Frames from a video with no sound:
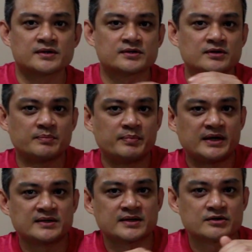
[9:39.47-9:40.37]
So the
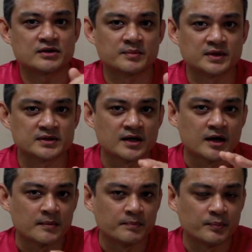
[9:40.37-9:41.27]
bass and trebles,
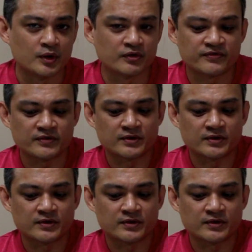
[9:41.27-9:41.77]
both,